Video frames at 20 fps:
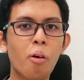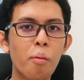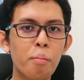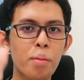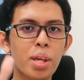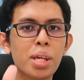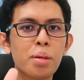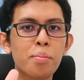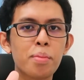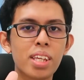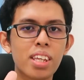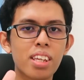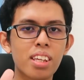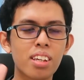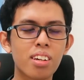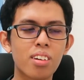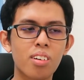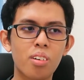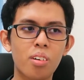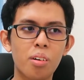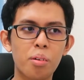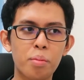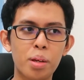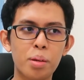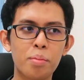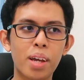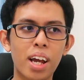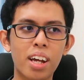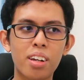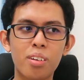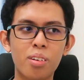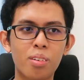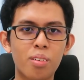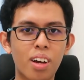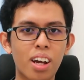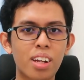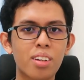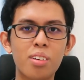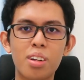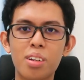Or maybe, I don't
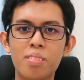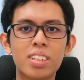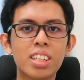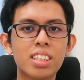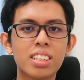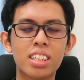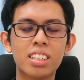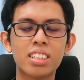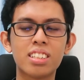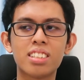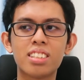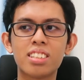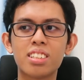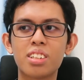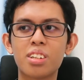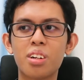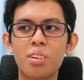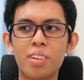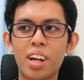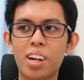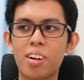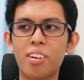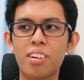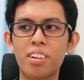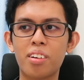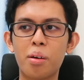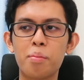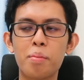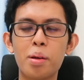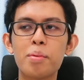know if this is correct or not.